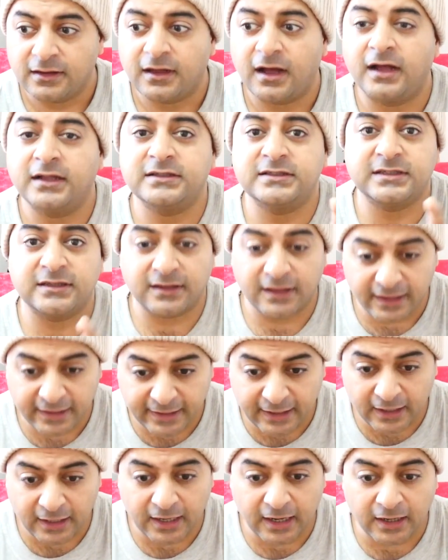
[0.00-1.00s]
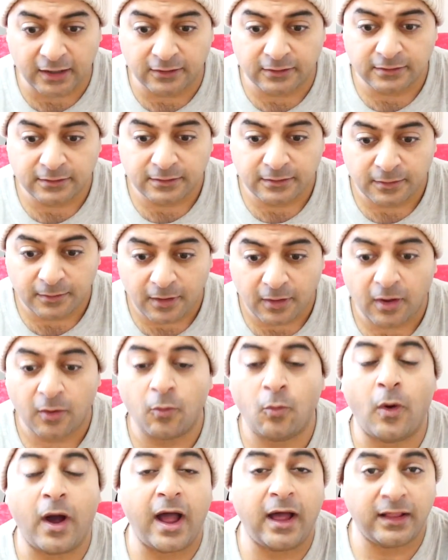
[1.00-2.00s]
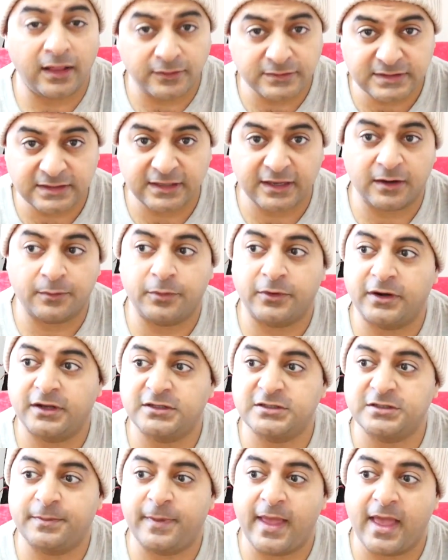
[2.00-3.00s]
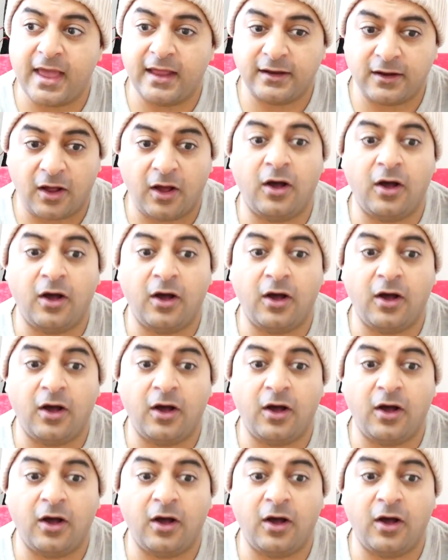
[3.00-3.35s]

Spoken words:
until I got out, while I was in the airport in Japan,